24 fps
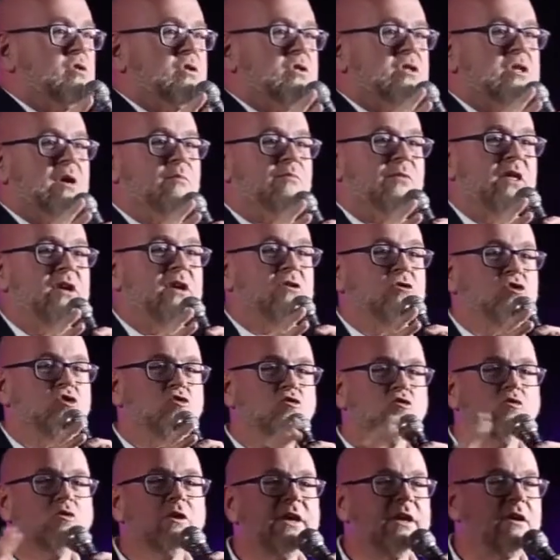you something
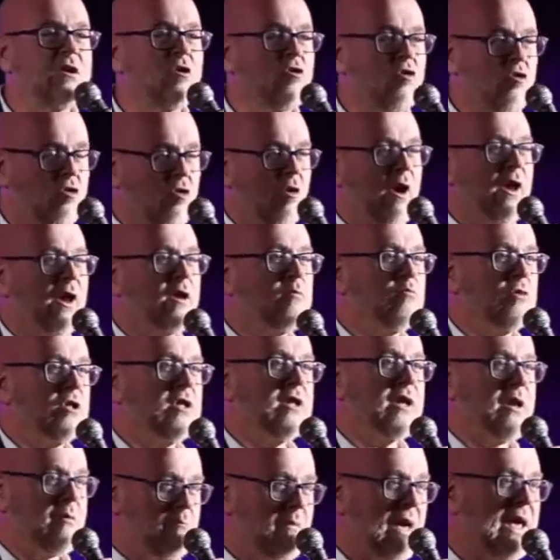truly incredible
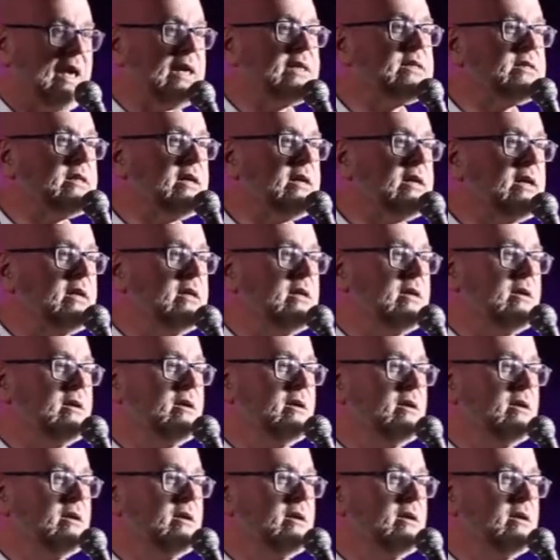and amazing,